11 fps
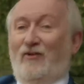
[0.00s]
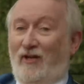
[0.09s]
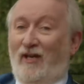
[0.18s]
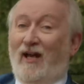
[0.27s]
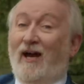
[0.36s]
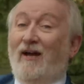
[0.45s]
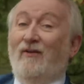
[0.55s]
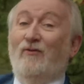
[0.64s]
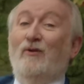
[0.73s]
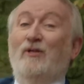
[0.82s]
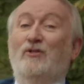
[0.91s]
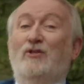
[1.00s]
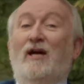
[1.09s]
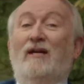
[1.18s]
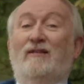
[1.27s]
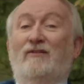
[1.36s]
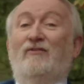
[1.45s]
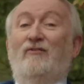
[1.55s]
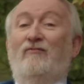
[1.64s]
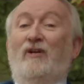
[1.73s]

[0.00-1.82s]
Then I reach out and